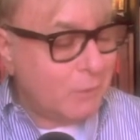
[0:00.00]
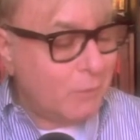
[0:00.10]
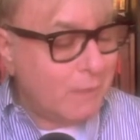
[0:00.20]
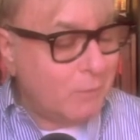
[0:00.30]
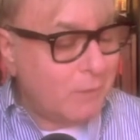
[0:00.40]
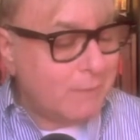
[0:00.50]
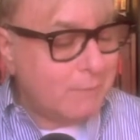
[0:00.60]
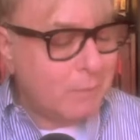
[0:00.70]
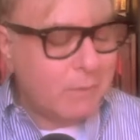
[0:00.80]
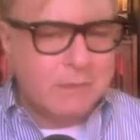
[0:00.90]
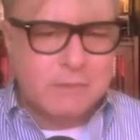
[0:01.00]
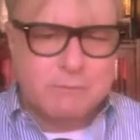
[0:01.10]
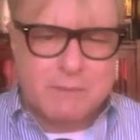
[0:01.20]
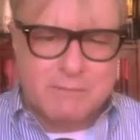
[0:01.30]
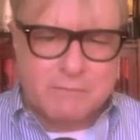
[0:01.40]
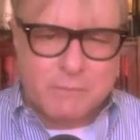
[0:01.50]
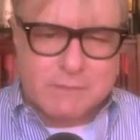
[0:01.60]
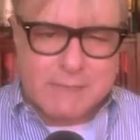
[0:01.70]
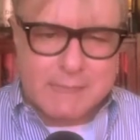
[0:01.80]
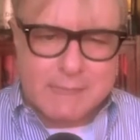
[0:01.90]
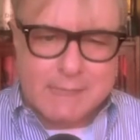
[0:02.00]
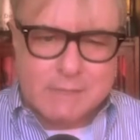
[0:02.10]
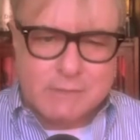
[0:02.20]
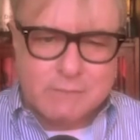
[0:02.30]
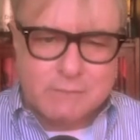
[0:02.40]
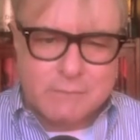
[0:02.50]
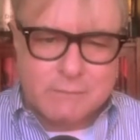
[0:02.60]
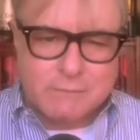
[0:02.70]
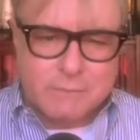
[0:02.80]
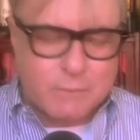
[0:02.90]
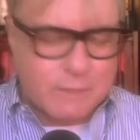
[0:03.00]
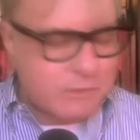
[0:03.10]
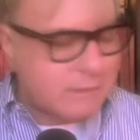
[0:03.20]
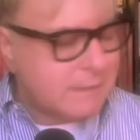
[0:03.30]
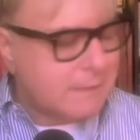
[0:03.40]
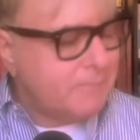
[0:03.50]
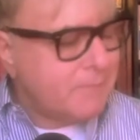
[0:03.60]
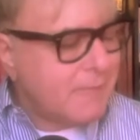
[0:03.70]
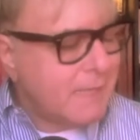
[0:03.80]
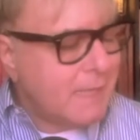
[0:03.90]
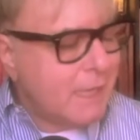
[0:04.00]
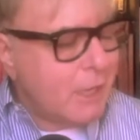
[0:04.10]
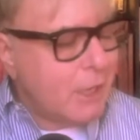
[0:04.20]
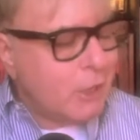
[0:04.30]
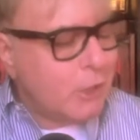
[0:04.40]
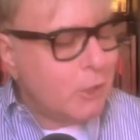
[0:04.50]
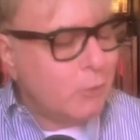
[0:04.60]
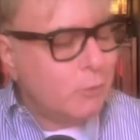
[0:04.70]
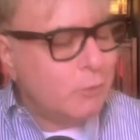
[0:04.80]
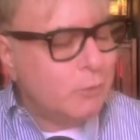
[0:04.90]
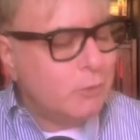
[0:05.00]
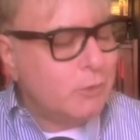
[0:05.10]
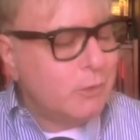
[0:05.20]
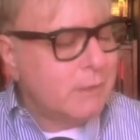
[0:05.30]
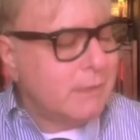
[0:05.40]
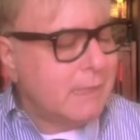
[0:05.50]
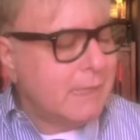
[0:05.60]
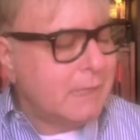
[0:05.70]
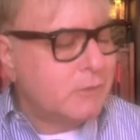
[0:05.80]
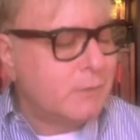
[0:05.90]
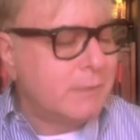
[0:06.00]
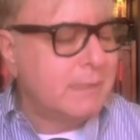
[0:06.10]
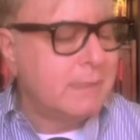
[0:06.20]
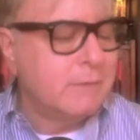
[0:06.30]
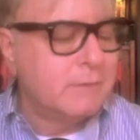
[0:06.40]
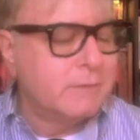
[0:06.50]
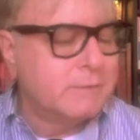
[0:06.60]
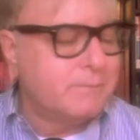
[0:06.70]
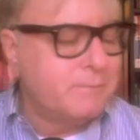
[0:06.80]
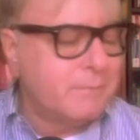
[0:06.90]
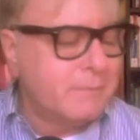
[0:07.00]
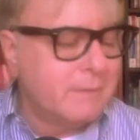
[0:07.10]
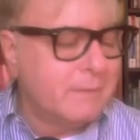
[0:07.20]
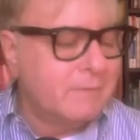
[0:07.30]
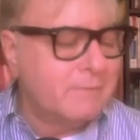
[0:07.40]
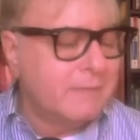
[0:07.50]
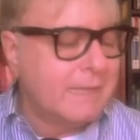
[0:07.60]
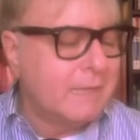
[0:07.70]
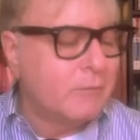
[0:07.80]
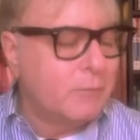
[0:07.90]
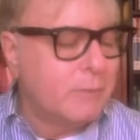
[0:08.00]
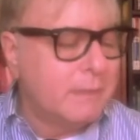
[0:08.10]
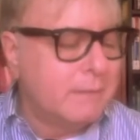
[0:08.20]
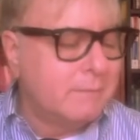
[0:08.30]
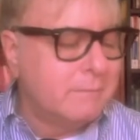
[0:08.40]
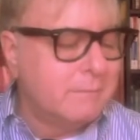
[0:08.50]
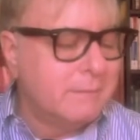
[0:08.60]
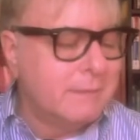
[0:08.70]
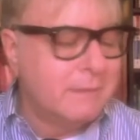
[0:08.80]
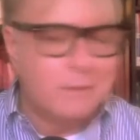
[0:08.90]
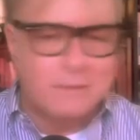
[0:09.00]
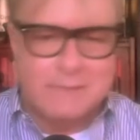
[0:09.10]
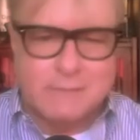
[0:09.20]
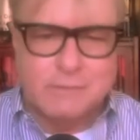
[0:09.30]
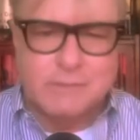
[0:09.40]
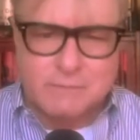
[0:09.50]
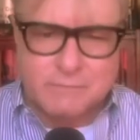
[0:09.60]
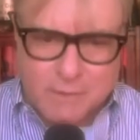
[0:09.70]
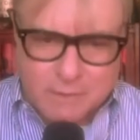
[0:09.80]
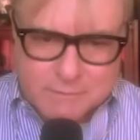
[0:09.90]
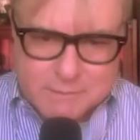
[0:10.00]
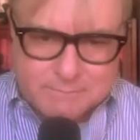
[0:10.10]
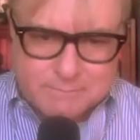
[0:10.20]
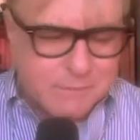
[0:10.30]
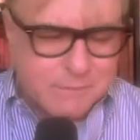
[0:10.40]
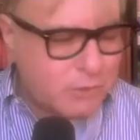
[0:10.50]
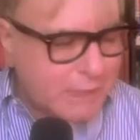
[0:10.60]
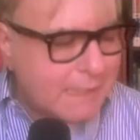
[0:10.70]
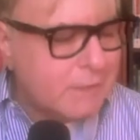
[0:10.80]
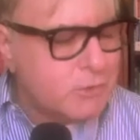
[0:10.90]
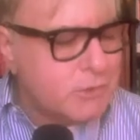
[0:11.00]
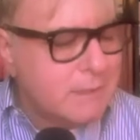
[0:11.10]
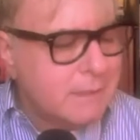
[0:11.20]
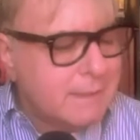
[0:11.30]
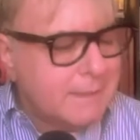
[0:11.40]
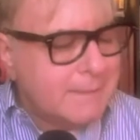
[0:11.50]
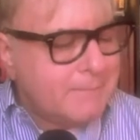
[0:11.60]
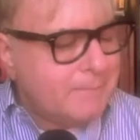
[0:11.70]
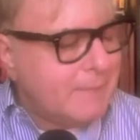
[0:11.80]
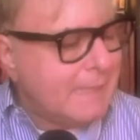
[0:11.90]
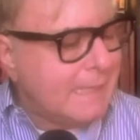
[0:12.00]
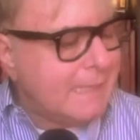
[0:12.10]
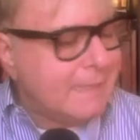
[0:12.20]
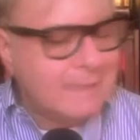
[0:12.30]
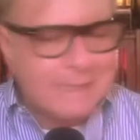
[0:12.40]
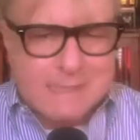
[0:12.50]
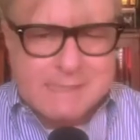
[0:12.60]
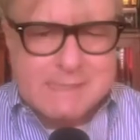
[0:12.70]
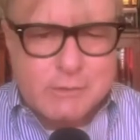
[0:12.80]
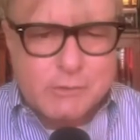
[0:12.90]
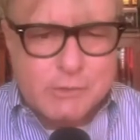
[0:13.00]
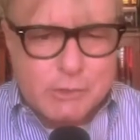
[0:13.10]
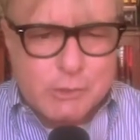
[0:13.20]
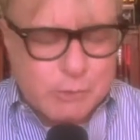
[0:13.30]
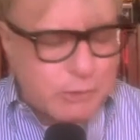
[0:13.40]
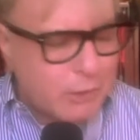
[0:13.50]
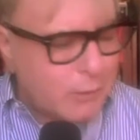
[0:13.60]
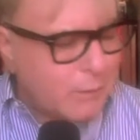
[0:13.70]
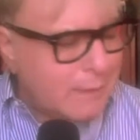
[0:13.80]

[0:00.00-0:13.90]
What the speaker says: Well, I want to just pivot for a second, ask you a few questions. During the last 20 years, philanthropy in Los Angeles has evolved, it's changed, and it continues to do so.